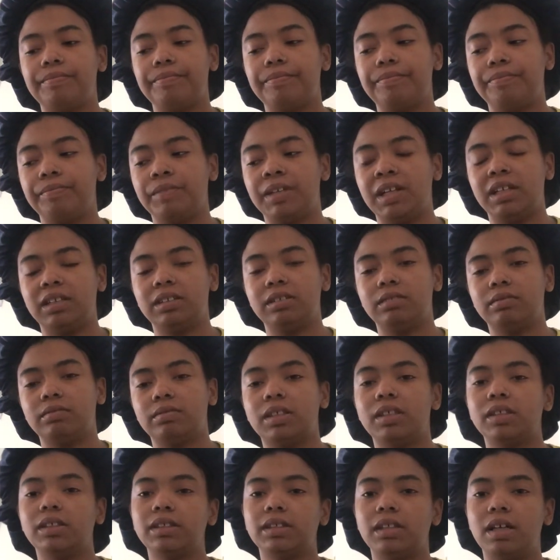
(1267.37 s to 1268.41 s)
And that's the
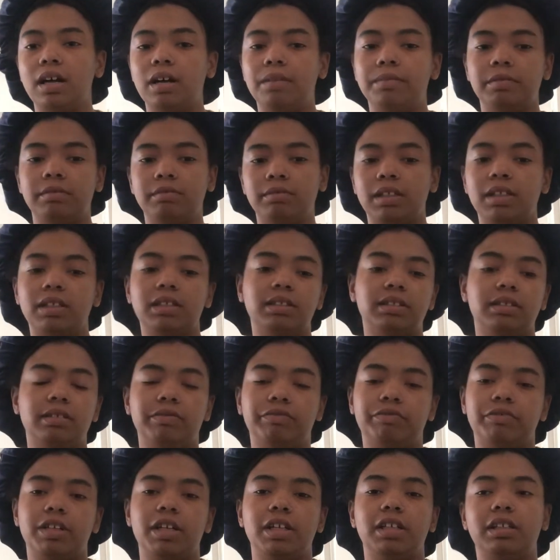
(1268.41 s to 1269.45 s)
worst time. I don't like stuff
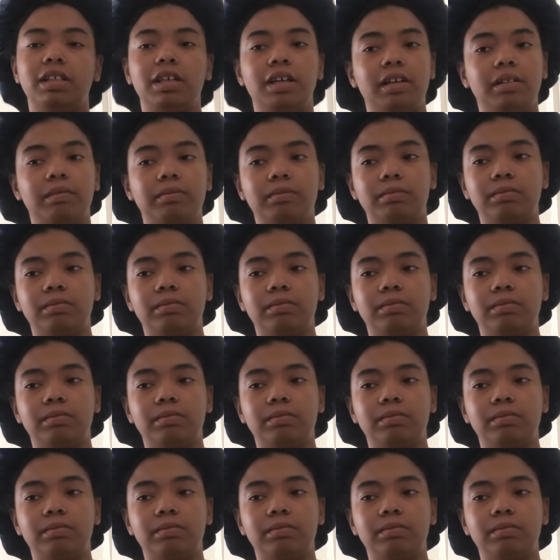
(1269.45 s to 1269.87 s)
like that.